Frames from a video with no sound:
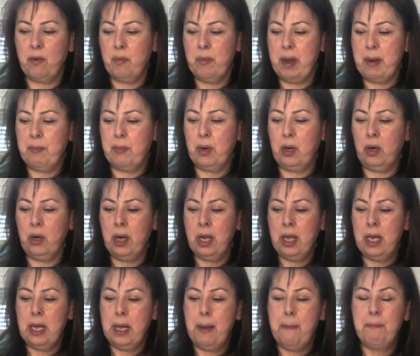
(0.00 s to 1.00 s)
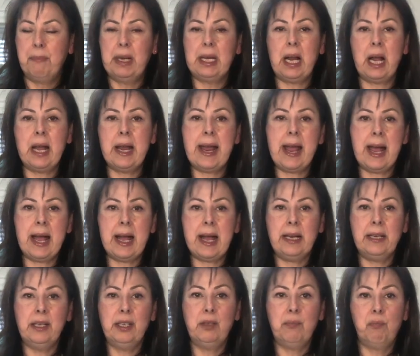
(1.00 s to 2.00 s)
remember, but I
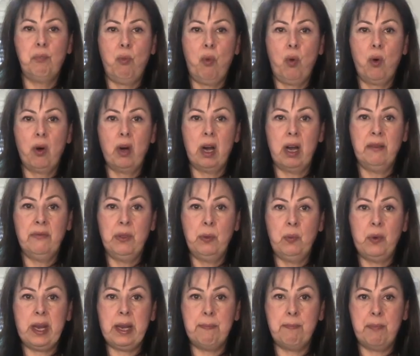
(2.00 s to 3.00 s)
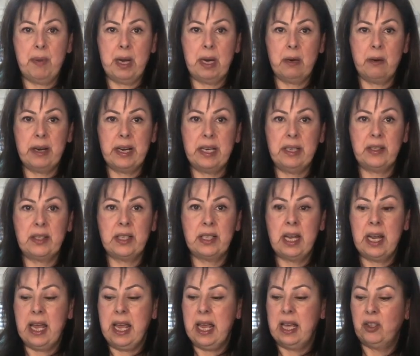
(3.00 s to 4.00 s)
added more of the wheat
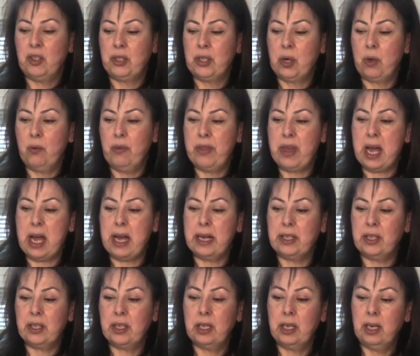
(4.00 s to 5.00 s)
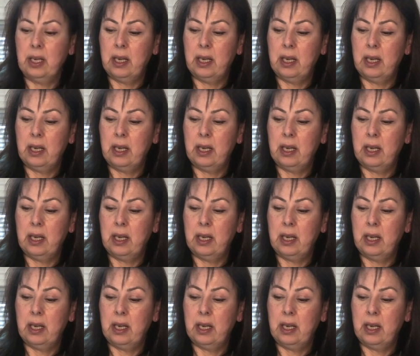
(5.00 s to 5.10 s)
berries so that